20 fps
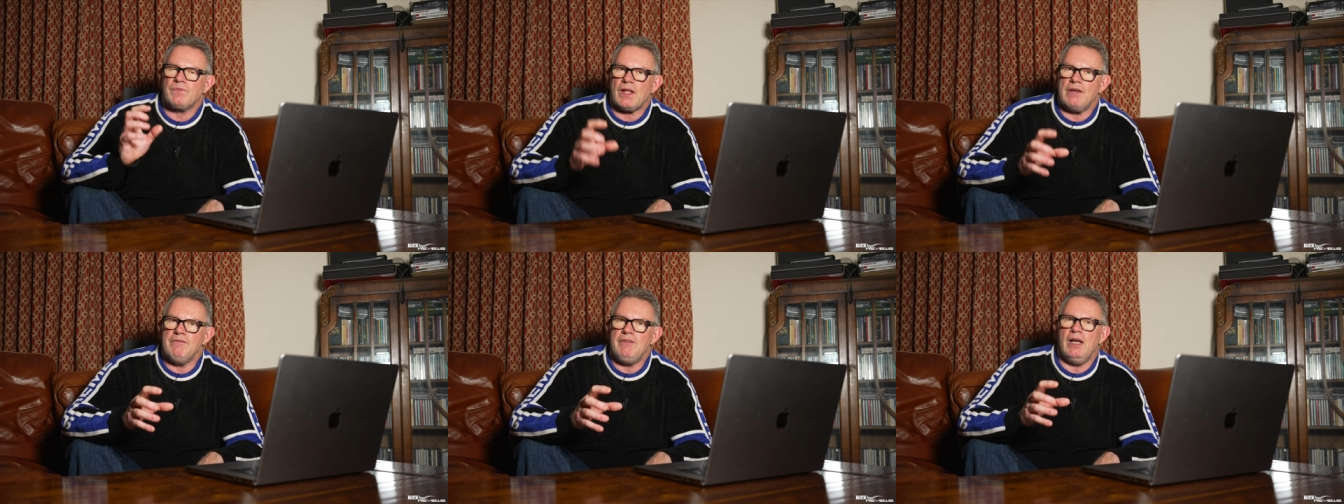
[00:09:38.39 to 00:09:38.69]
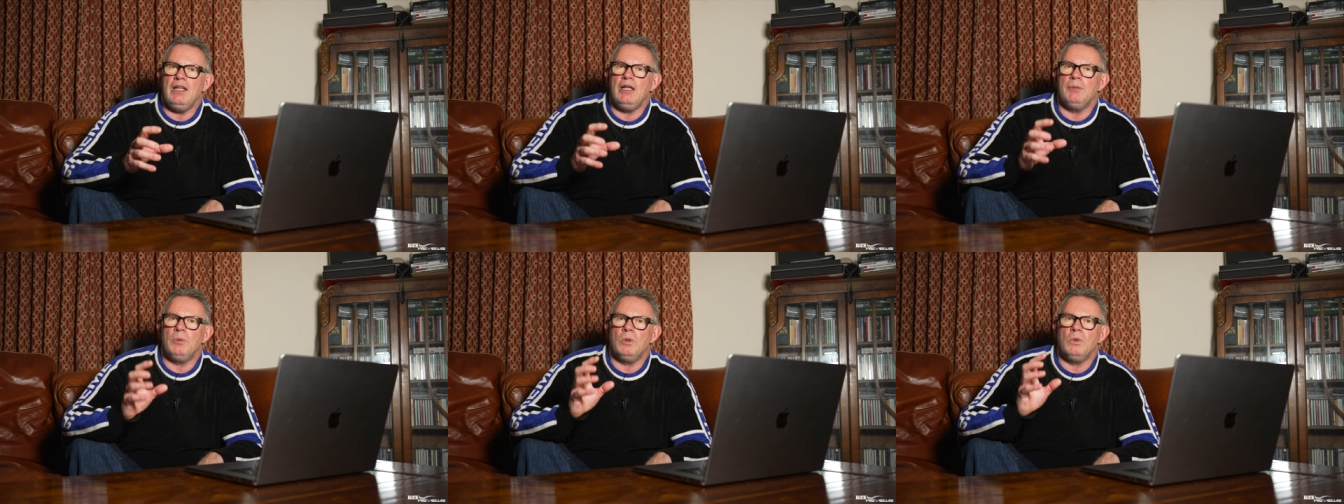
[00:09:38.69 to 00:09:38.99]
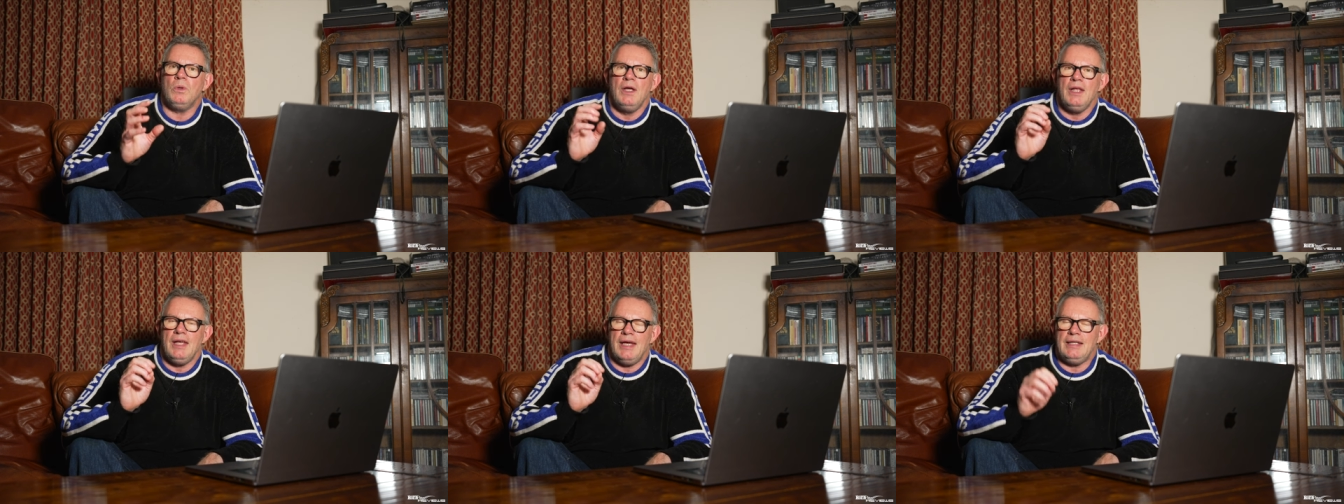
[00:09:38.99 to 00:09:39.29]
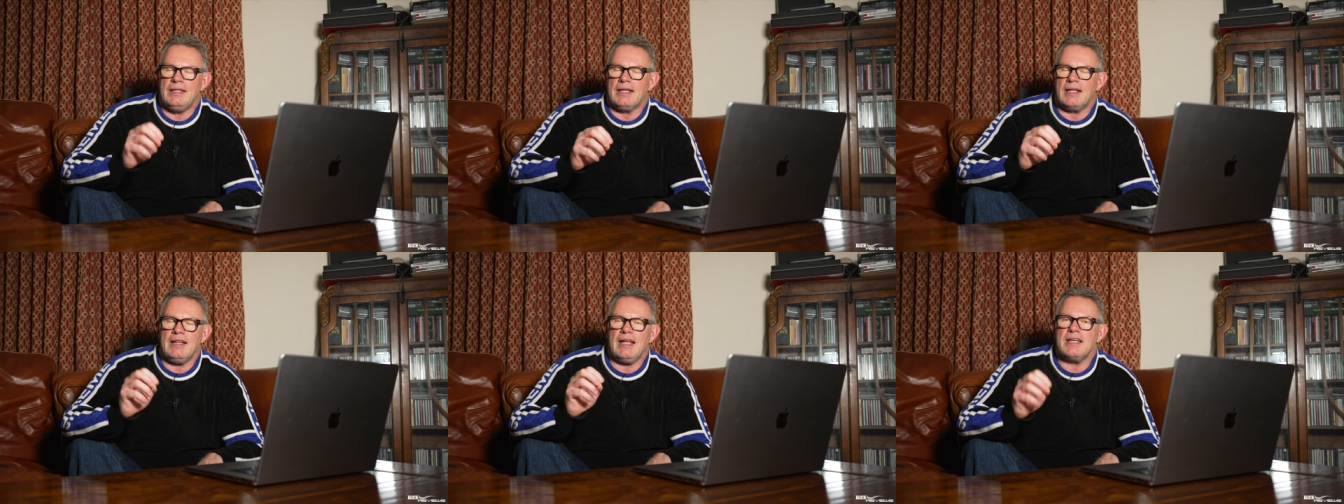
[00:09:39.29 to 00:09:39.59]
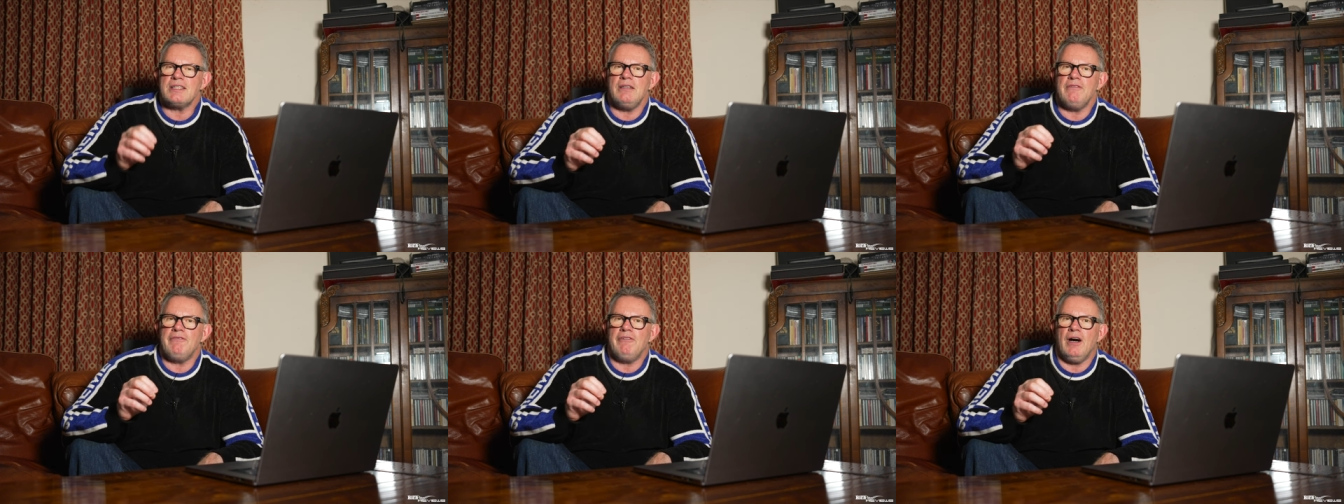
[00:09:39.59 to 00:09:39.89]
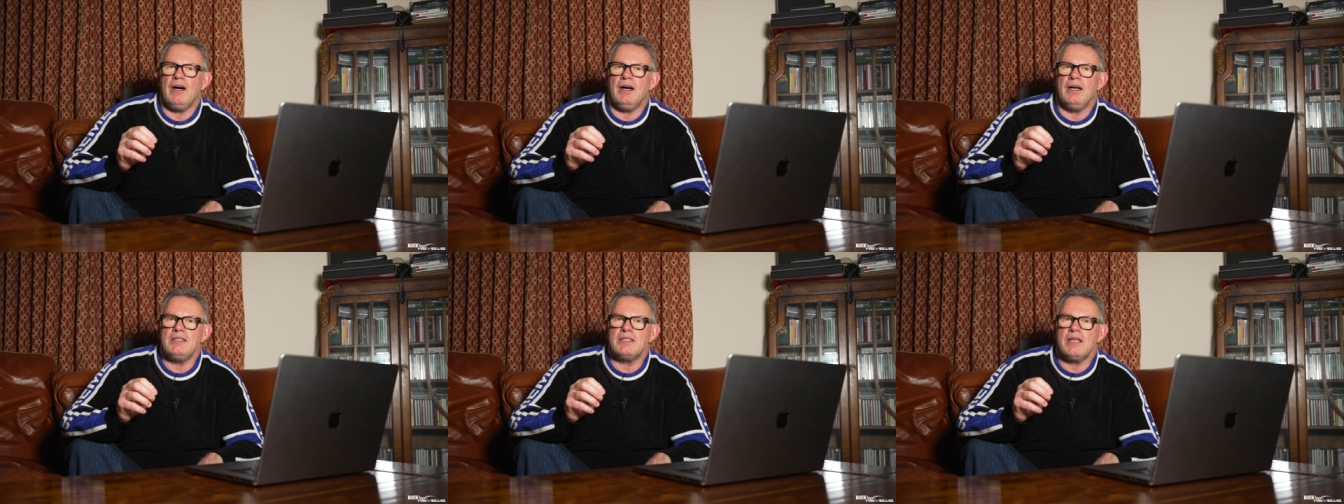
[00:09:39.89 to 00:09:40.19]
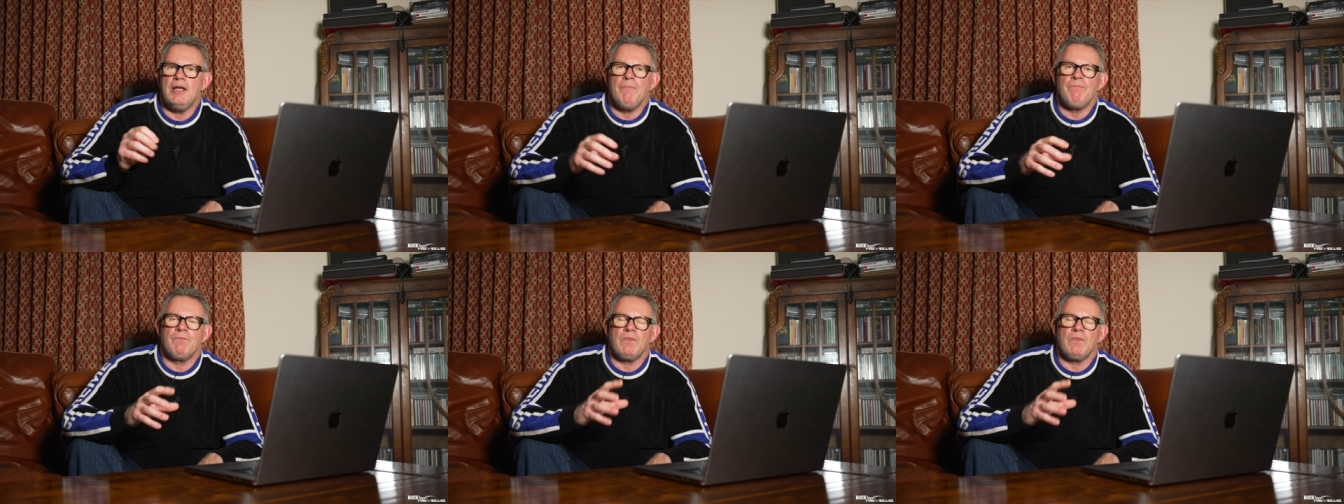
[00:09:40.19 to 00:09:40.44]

available in the classifieds